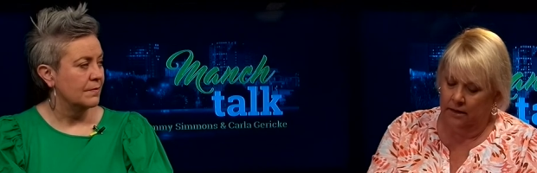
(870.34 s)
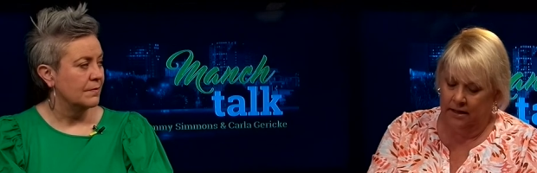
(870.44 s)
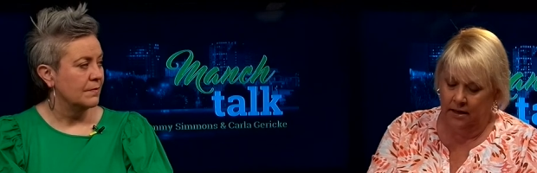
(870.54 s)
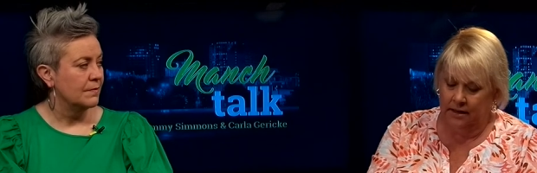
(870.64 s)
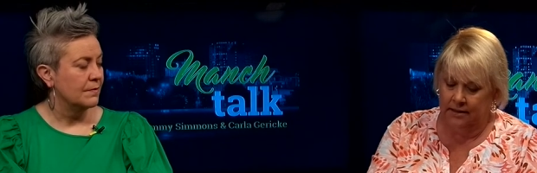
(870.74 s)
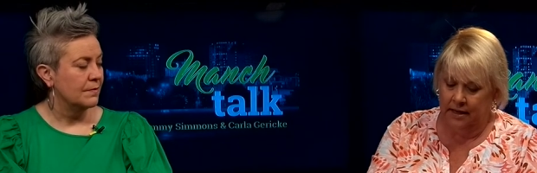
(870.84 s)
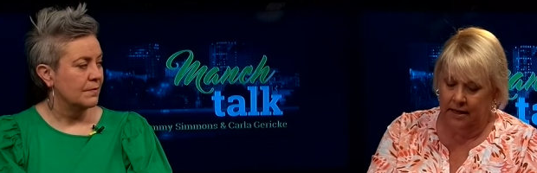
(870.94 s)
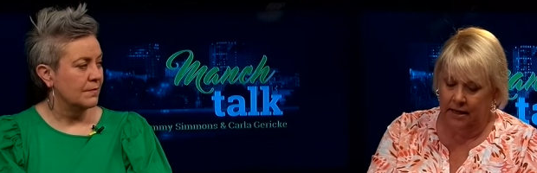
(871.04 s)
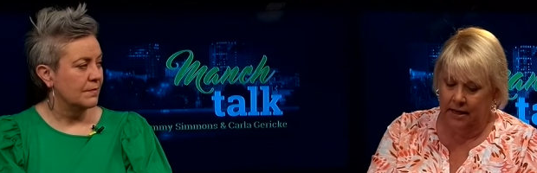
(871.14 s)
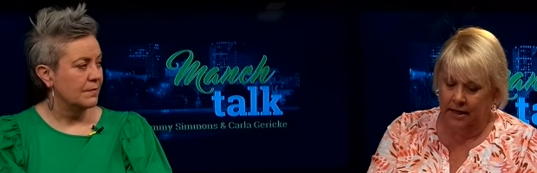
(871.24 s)
Speaker 1: I think it's
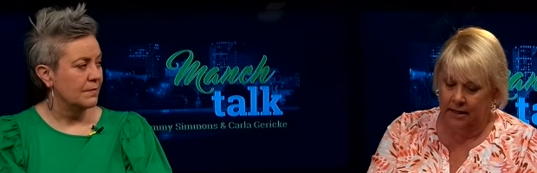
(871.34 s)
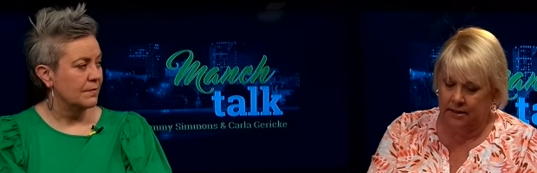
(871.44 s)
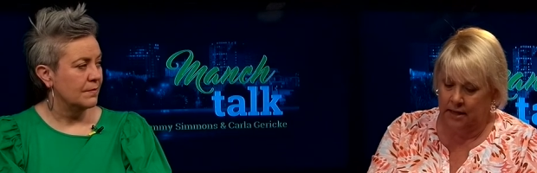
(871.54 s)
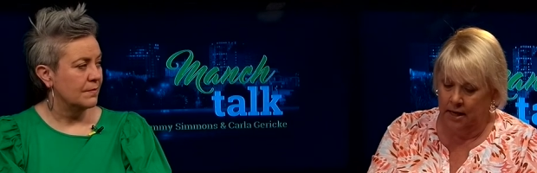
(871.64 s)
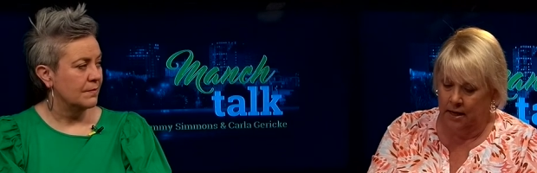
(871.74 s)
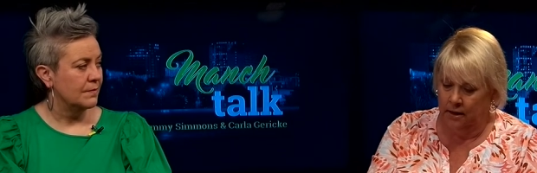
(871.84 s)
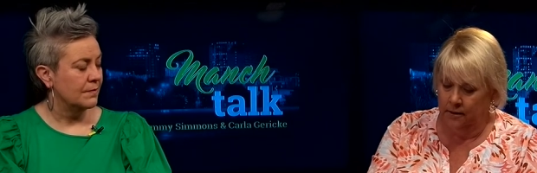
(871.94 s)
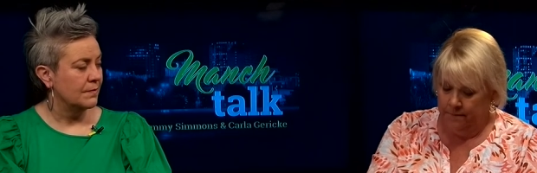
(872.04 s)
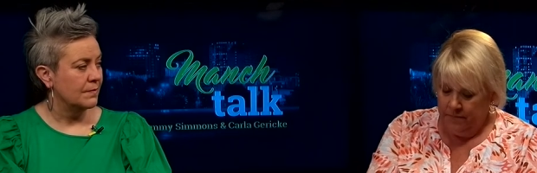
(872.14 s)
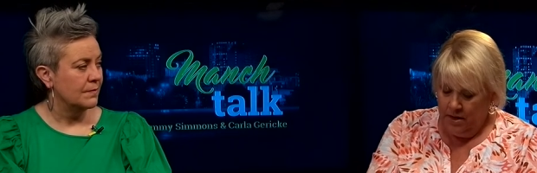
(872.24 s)
N-I-X-L,
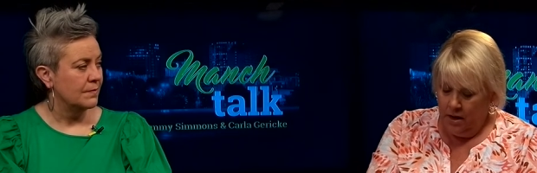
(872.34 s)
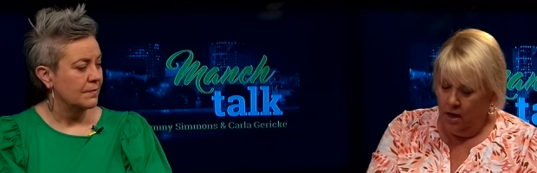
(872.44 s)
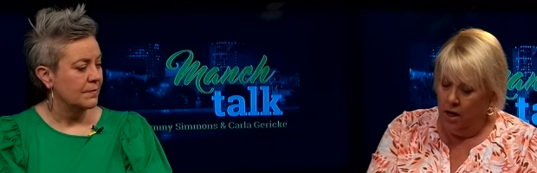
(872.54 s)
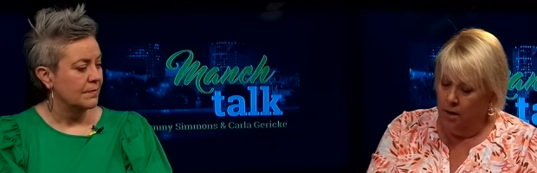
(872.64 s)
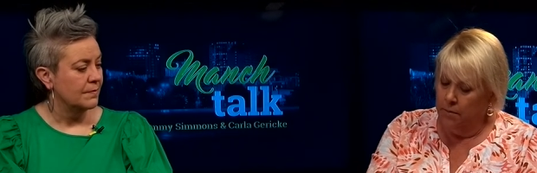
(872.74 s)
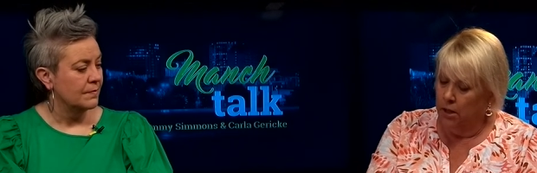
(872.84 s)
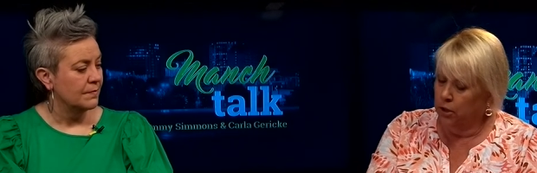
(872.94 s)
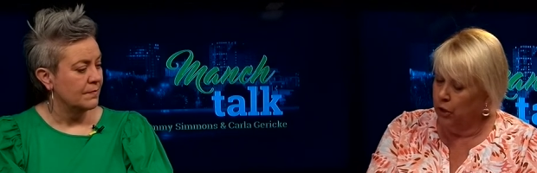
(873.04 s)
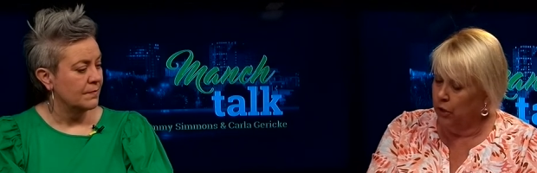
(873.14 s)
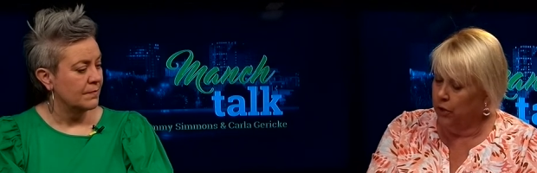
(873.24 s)
um,
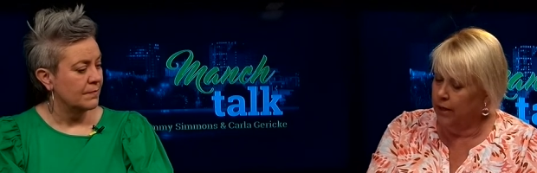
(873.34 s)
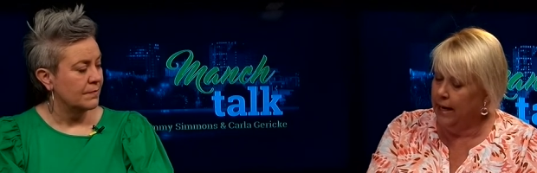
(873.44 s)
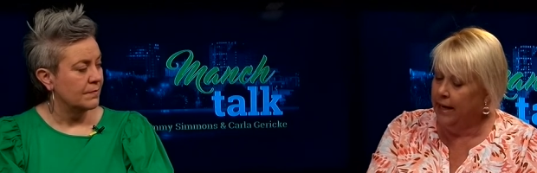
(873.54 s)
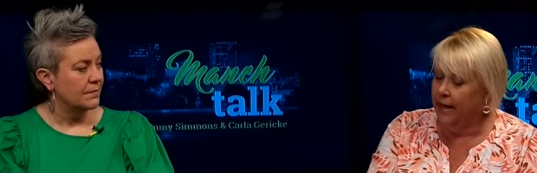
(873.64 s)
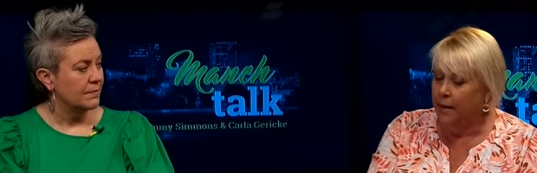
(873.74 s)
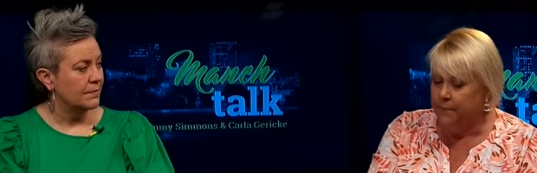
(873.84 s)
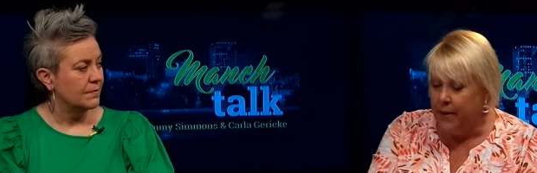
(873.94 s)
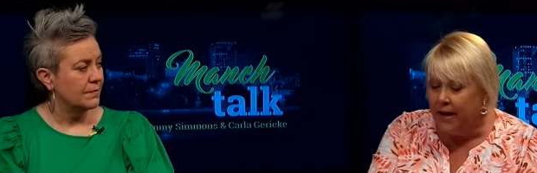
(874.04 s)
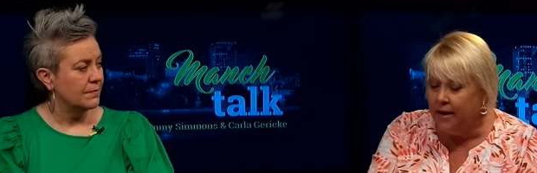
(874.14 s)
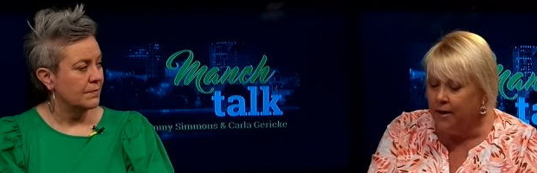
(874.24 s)
alert, and I
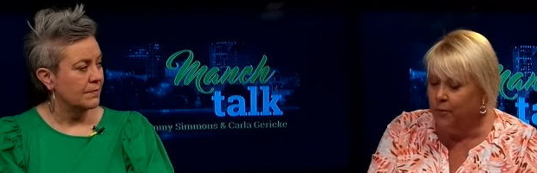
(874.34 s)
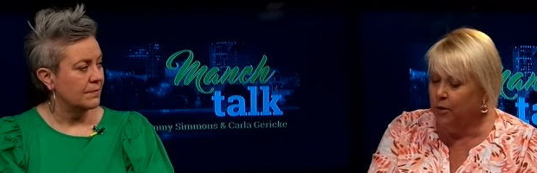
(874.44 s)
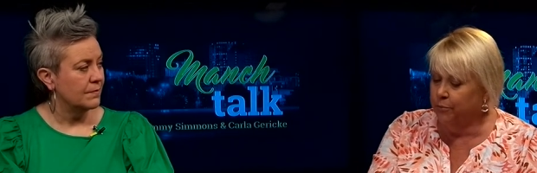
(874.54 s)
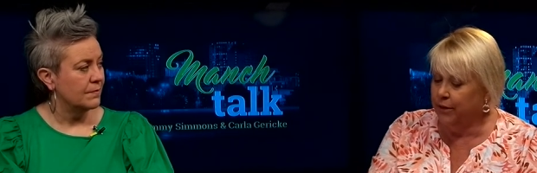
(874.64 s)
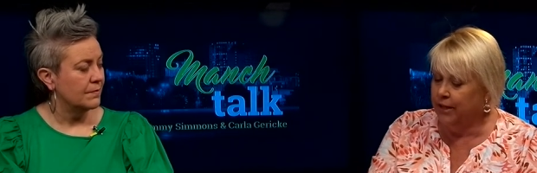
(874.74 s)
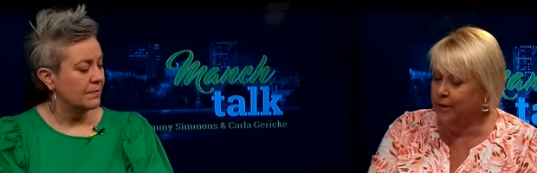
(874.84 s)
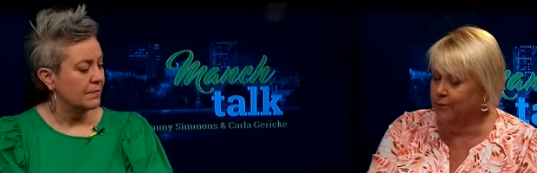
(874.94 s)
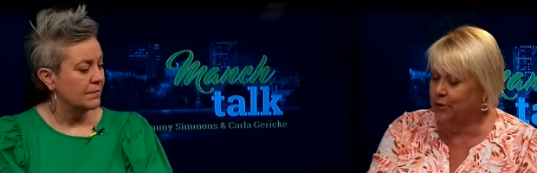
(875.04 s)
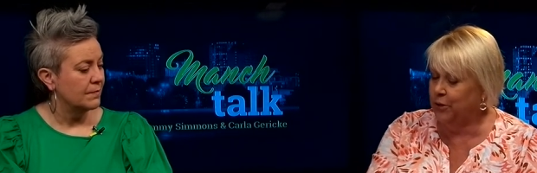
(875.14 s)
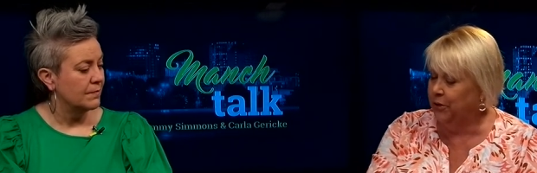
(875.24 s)
bet it will bring you
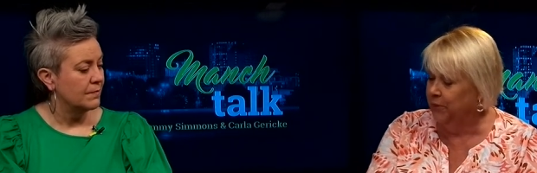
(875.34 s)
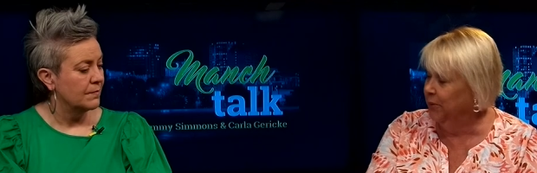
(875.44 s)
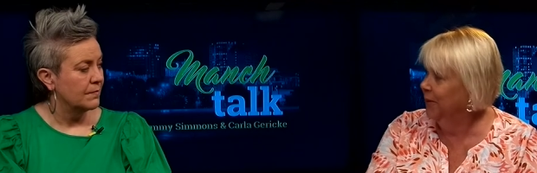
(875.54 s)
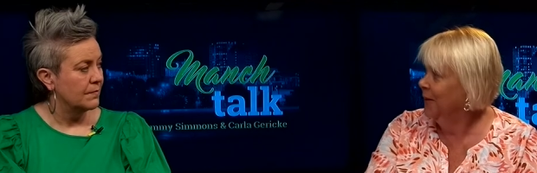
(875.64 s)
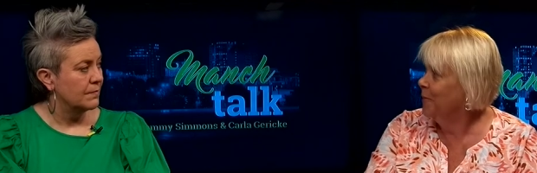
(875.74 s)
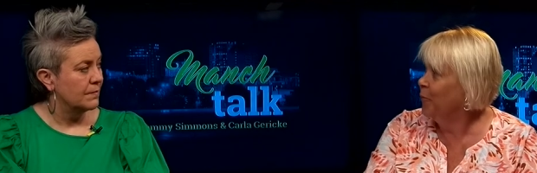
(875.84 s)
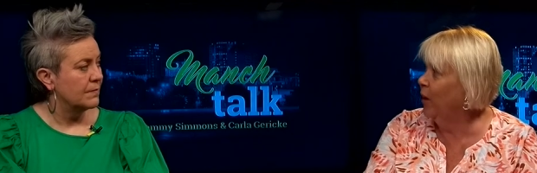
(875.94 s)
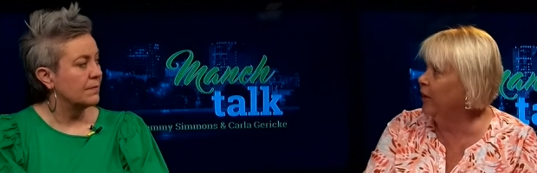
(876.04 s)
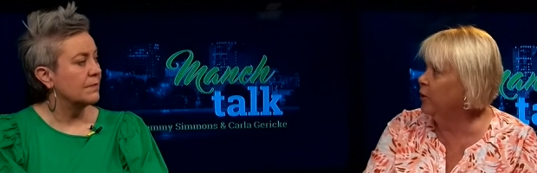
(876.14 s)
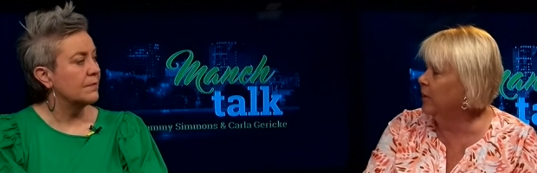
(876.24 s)
to
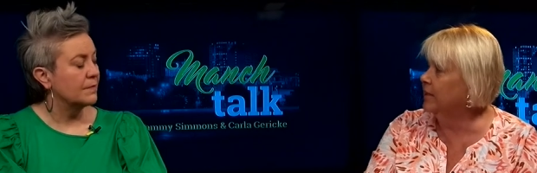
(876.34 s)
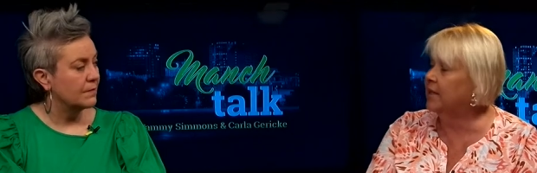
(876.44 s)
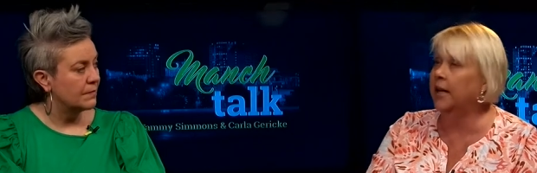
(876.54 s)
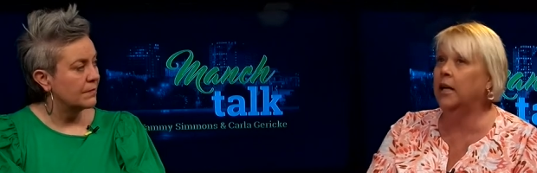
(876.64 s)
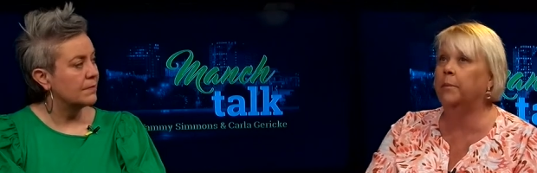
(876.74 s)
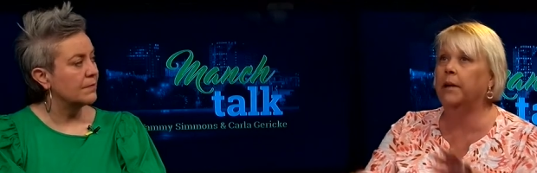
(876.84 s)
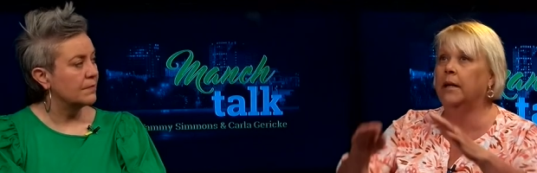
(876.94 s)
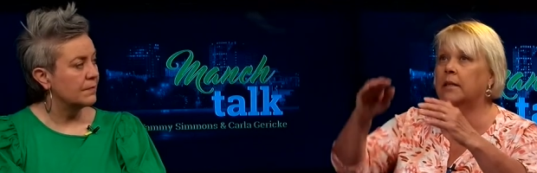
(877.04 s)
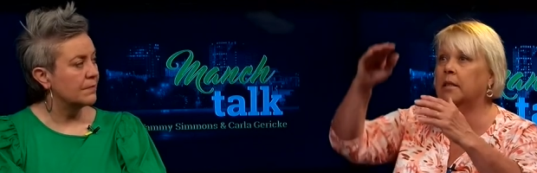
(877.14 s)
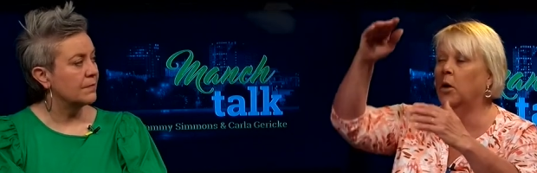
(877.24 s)
where you can sign up. And
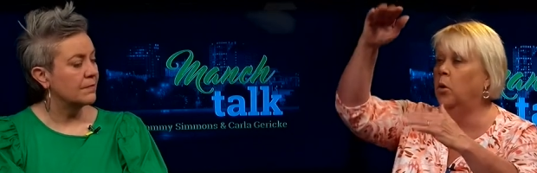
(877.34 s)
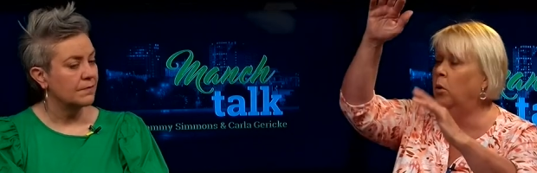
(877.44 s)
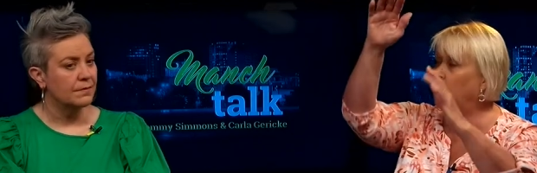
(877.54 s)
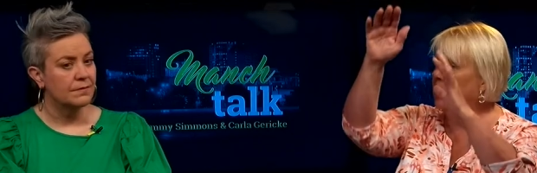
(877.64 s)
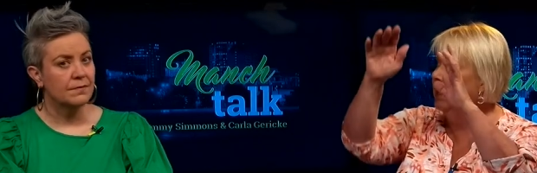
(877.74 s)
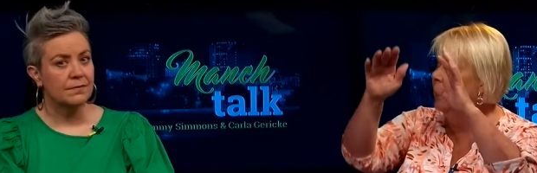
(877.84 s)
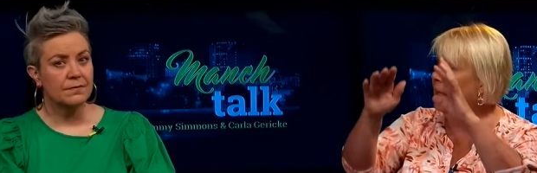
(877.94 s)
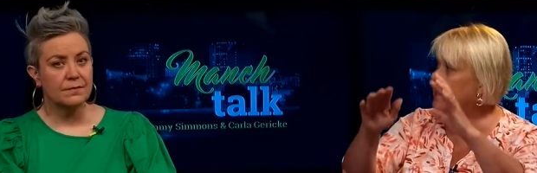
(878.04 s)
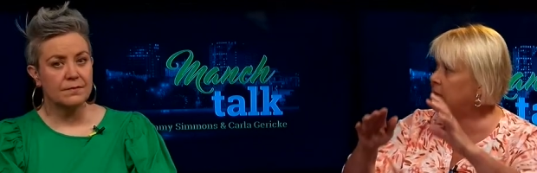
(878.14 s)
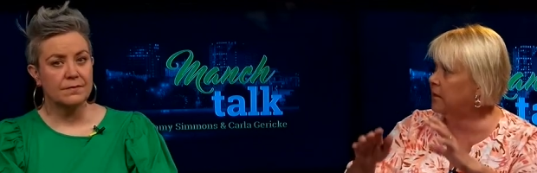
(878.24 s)
it's a whole
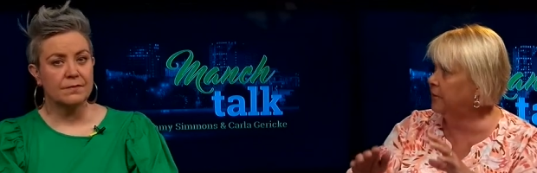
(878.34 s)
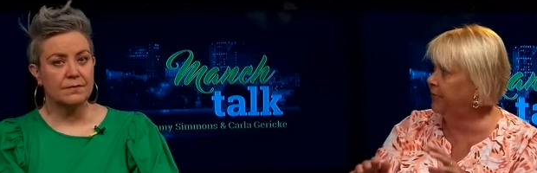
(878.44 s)
list of